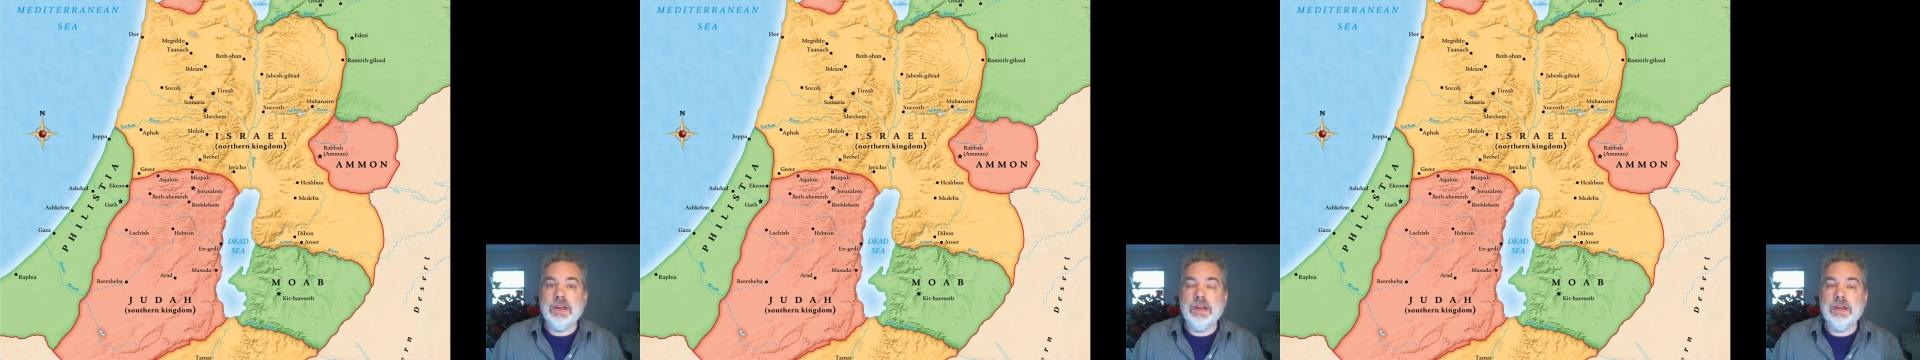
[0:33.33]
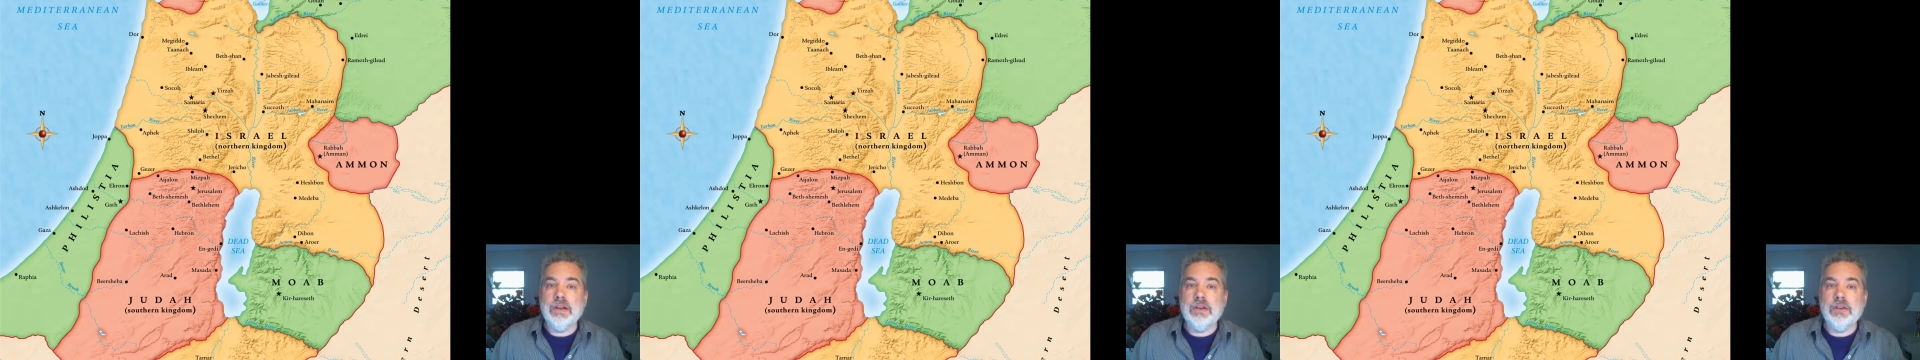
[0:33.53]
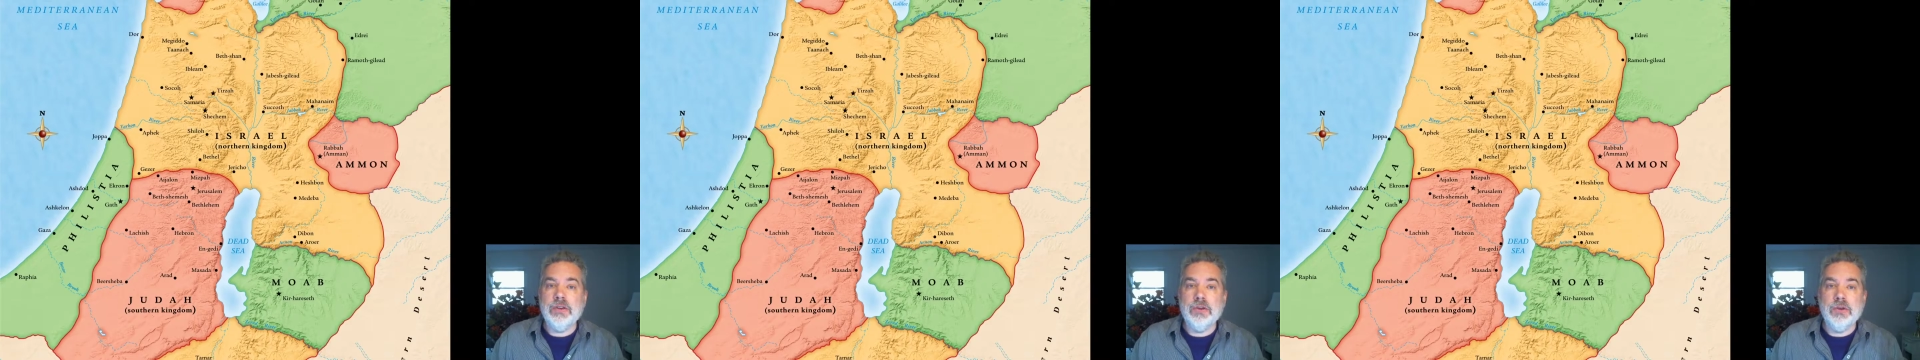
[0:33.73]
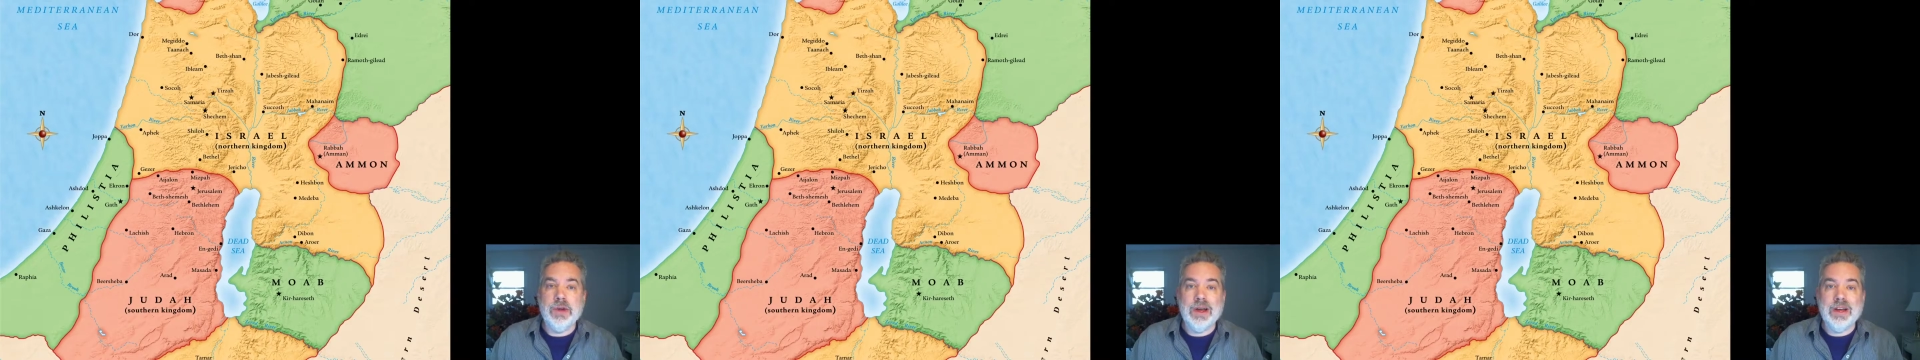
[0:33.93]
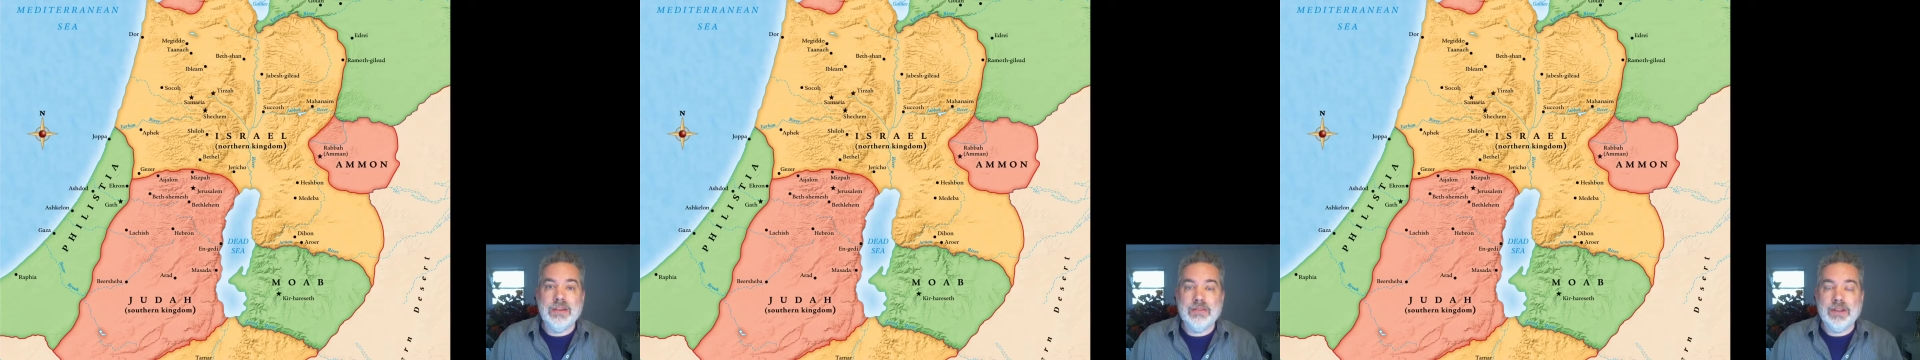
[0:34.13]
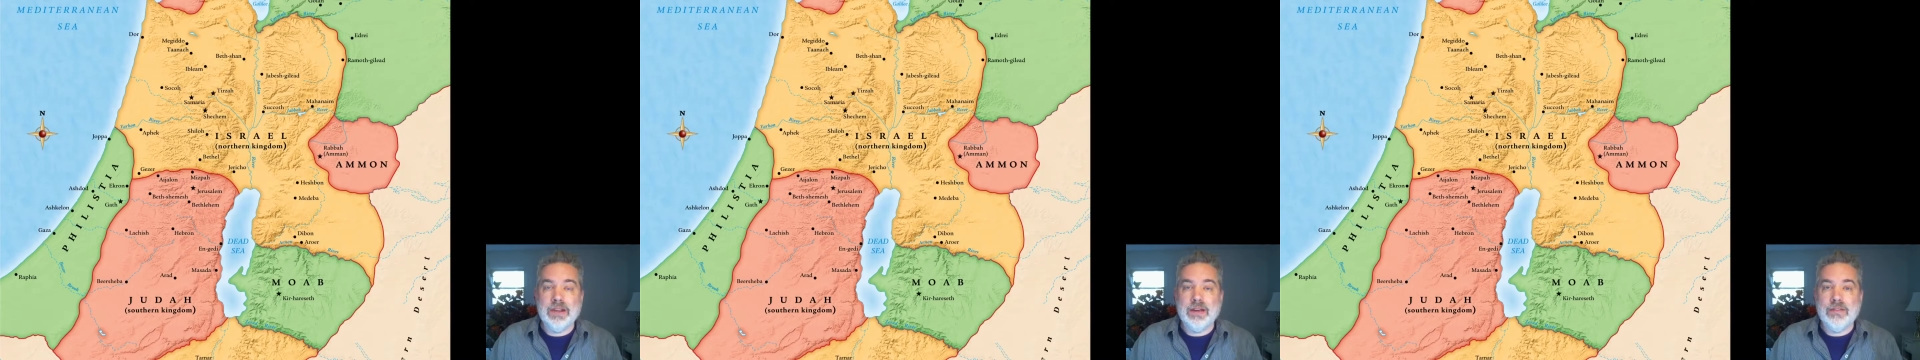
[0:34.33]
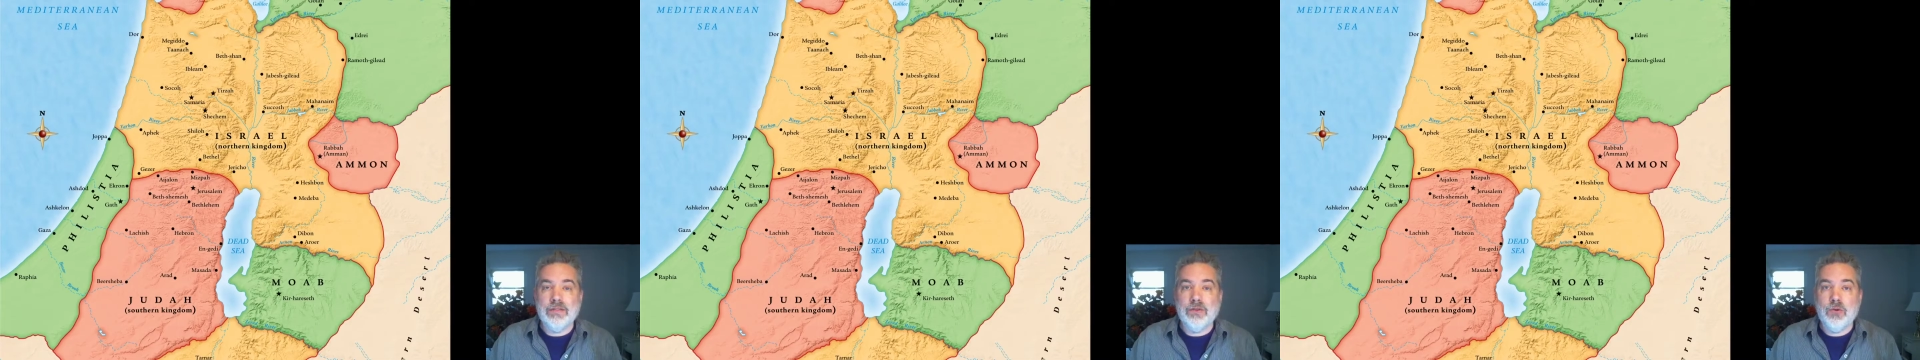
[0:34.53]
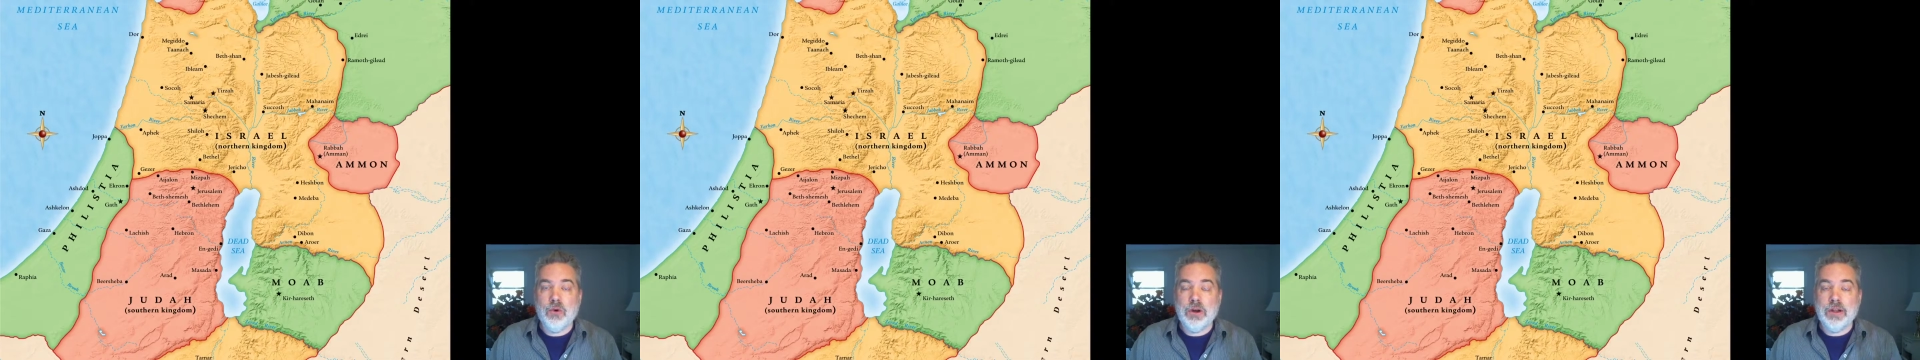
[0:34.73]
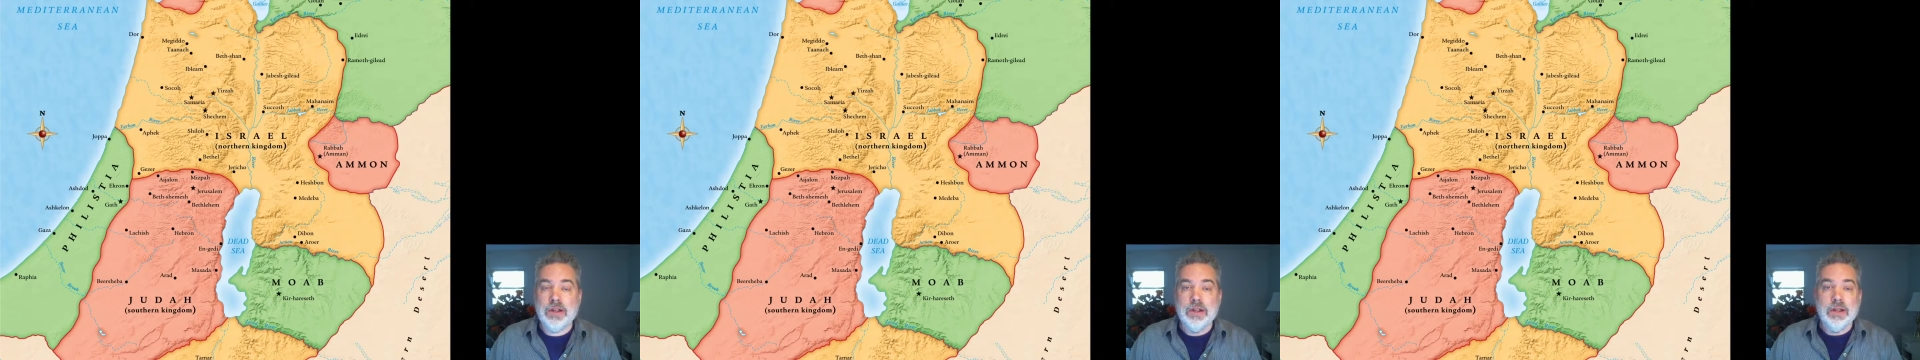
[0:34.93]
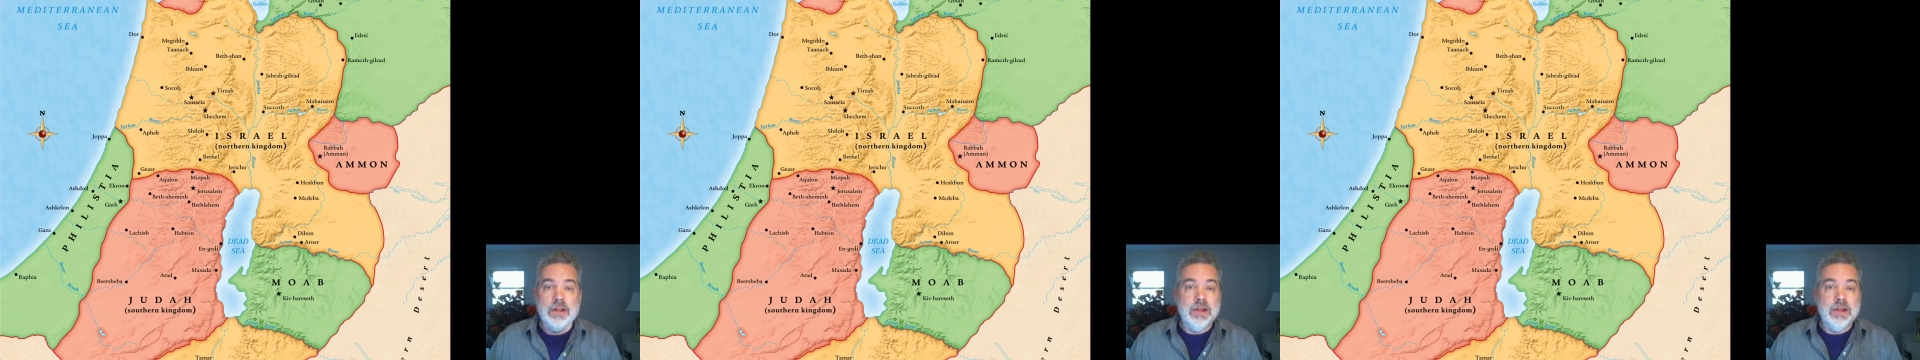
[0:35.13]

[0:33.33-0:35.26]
into Isaiah 40.